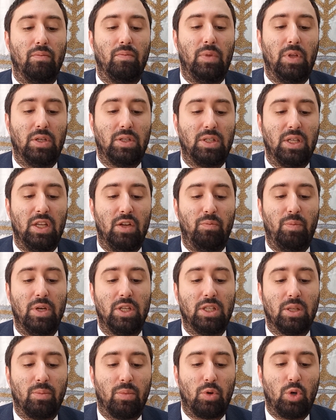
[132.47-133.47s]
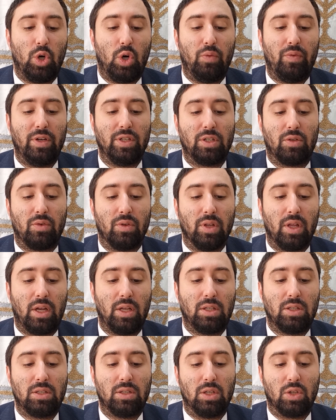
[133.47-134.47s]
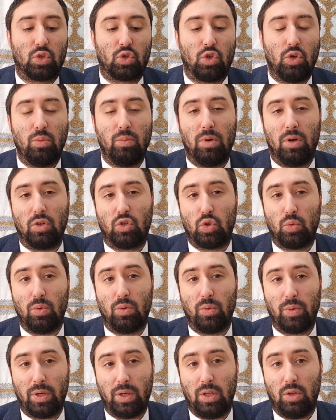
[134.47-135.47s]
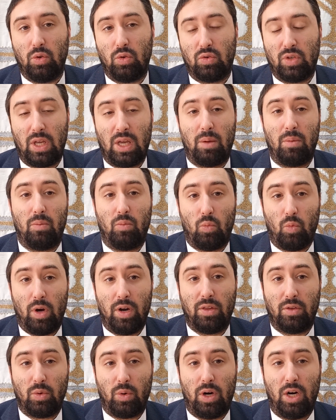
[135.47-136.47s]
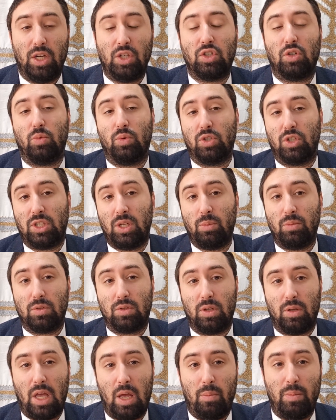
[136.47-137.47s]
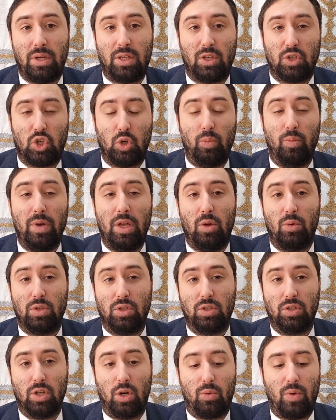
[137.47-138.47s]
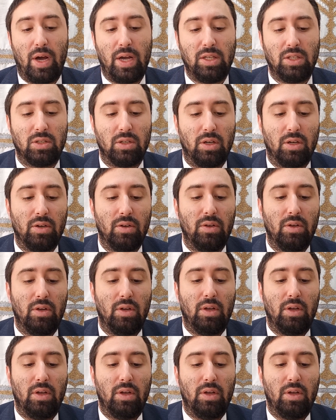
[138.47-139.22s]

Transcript: this din of bittul barov as it relates to truma. Truma we say 1 to 100, which seems emigdashom menu is doraisa.